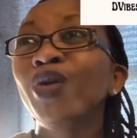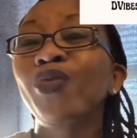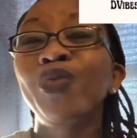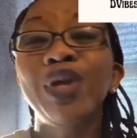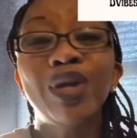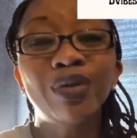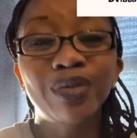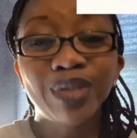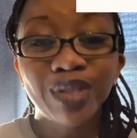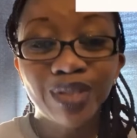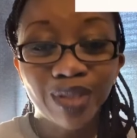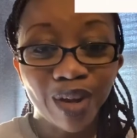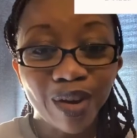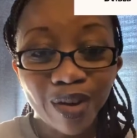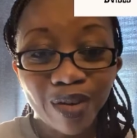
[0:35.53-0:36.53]
We don't
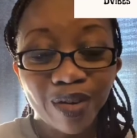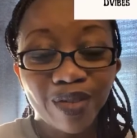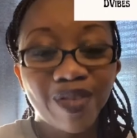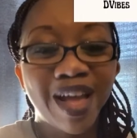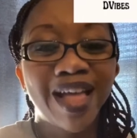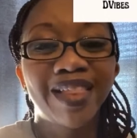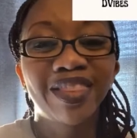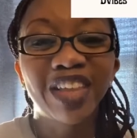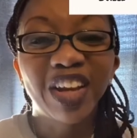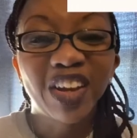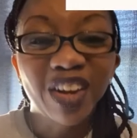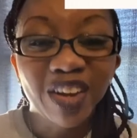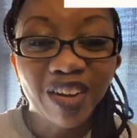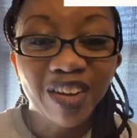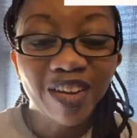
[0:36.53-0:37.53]
deserve the
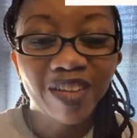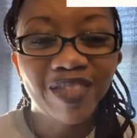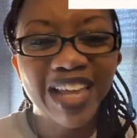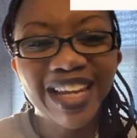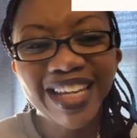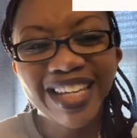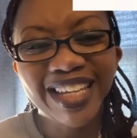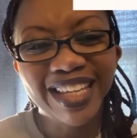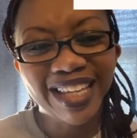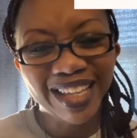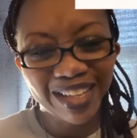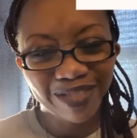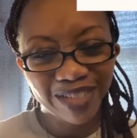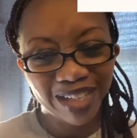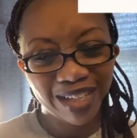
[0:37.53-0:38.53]
love that He
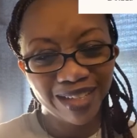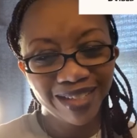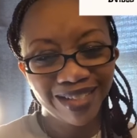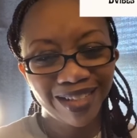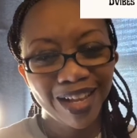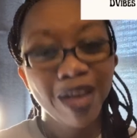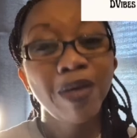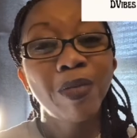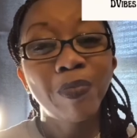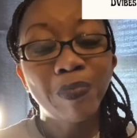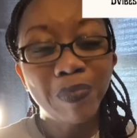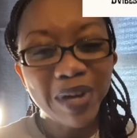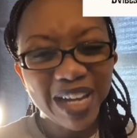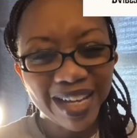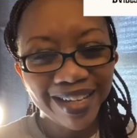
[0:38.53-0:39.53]
gives us,
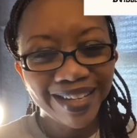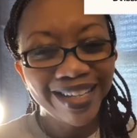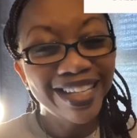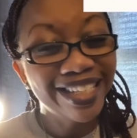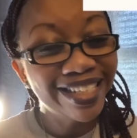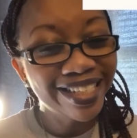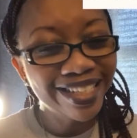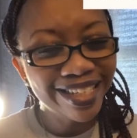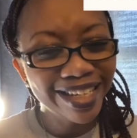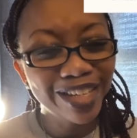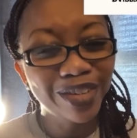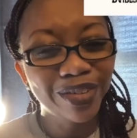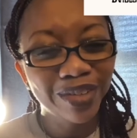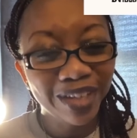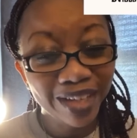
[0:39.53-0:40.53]
but He
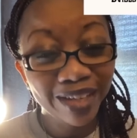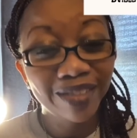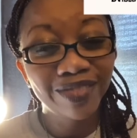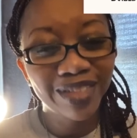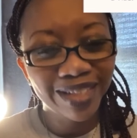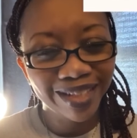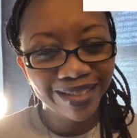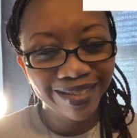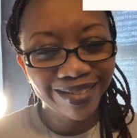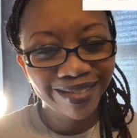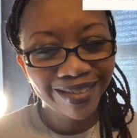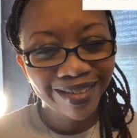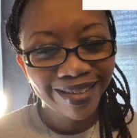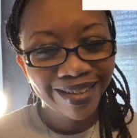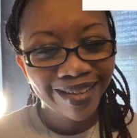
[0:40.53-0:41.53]
still loves us
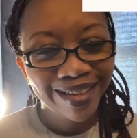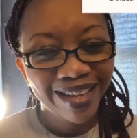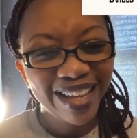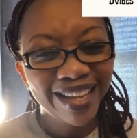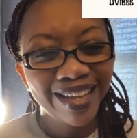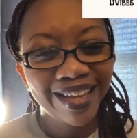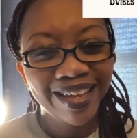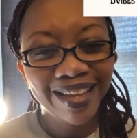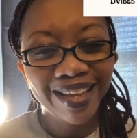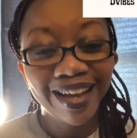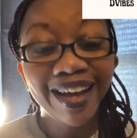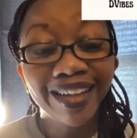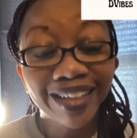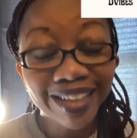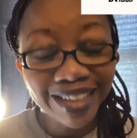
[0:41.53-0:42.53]

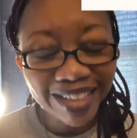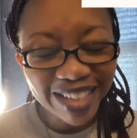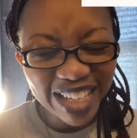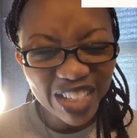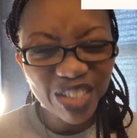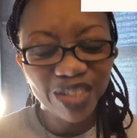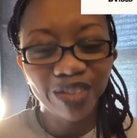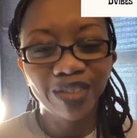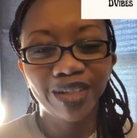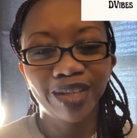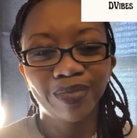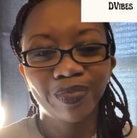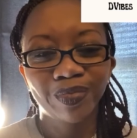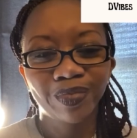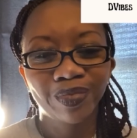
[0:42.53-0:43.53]
unconditionally.
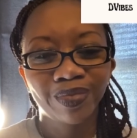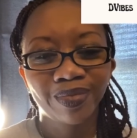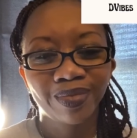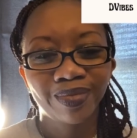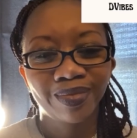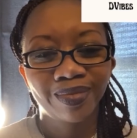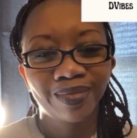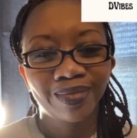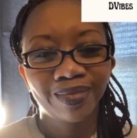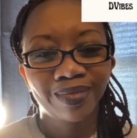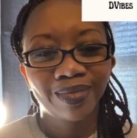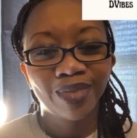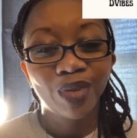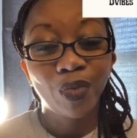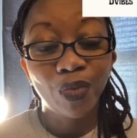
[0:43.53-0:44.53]

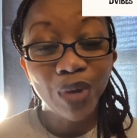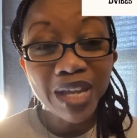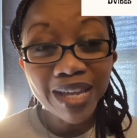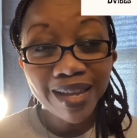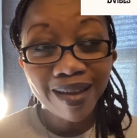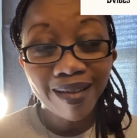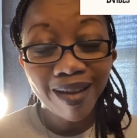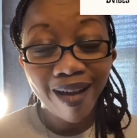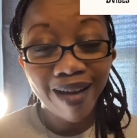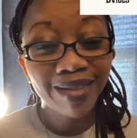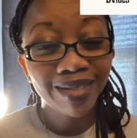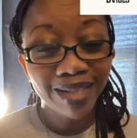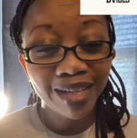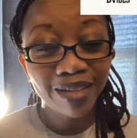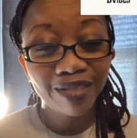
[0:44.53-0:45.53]
We
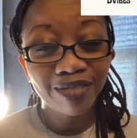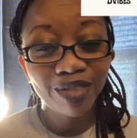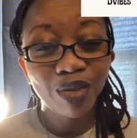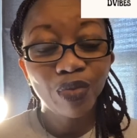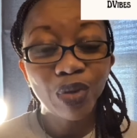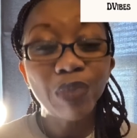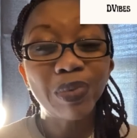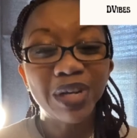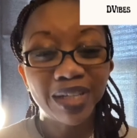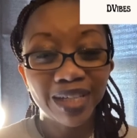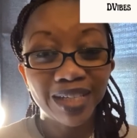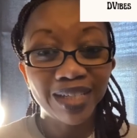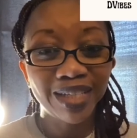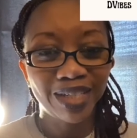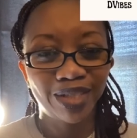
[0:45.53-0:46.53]
ourselves, we put
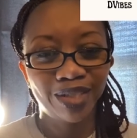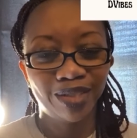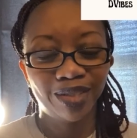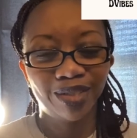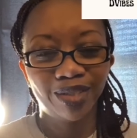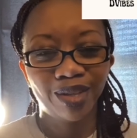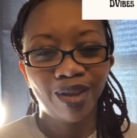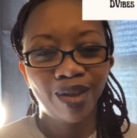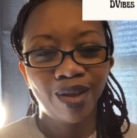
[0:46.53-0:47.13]
conditions